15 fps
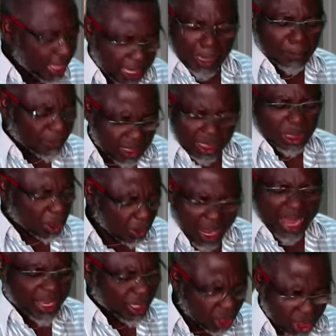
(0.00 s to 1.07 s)
Help is
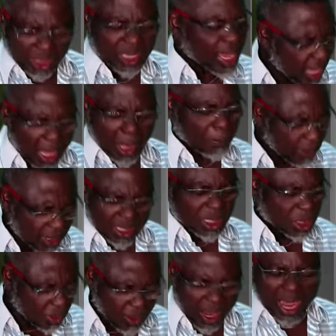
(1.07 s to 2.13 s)
rising, help
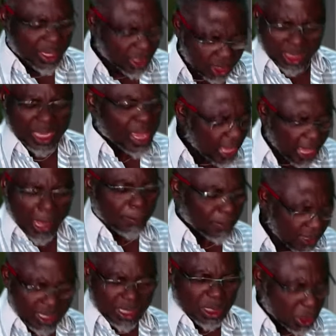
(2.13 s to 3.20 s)
is rising, help
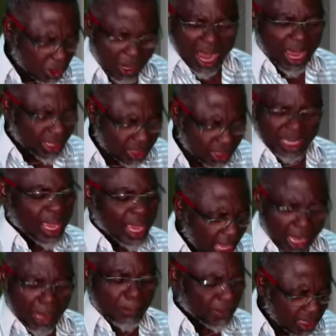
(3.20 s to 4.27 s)
is rising,
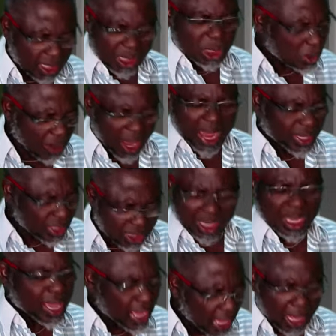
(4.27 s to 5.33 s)
help is
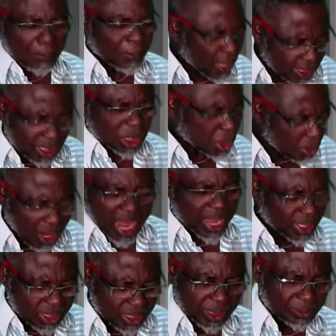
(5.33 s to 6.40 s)
rising, help is
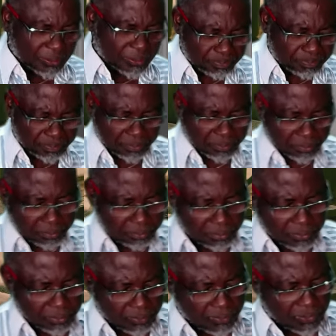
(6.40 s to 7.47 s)
rising.
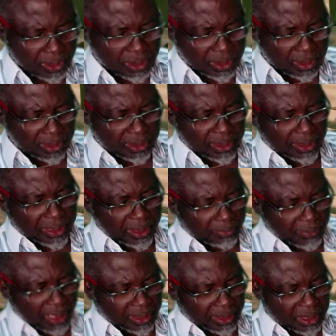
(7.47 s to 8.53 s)
In the
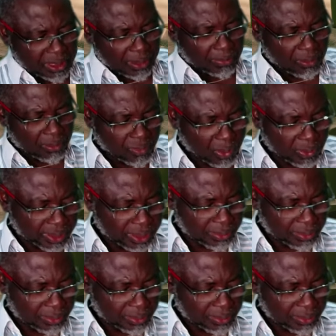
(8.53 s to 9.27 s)
name that is above all